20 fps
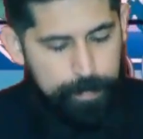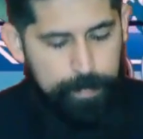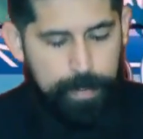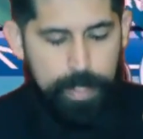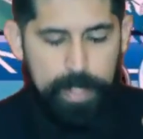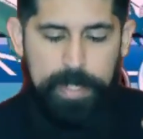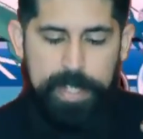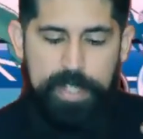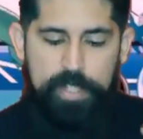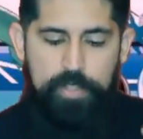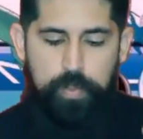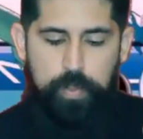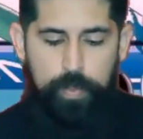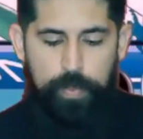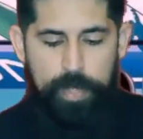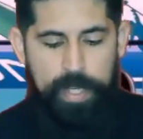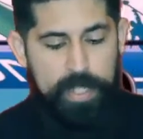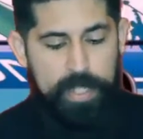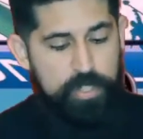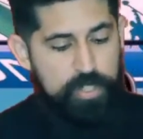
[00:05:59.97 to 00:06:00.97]
And
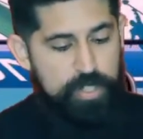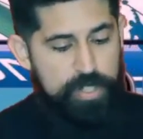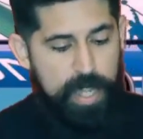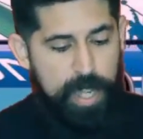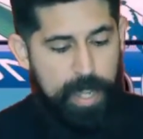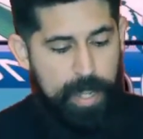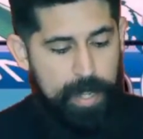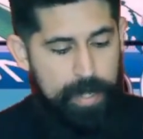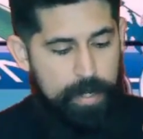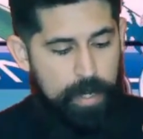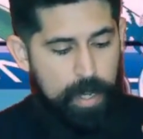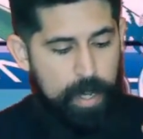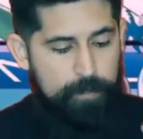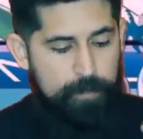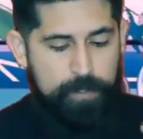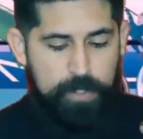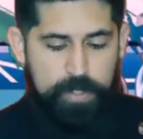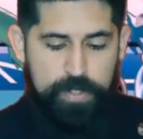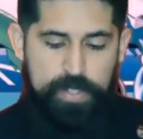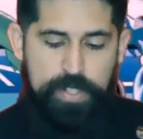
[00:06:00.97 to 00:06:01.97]
each side
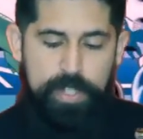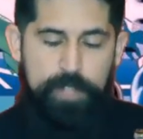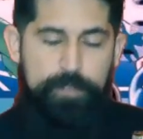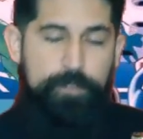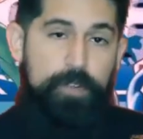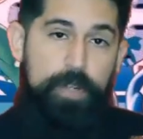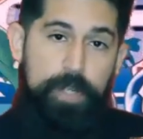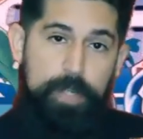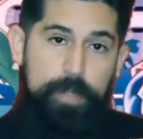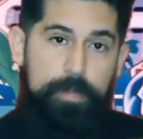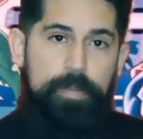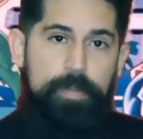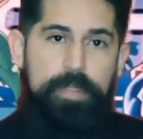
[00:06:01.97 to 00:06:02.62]
offers different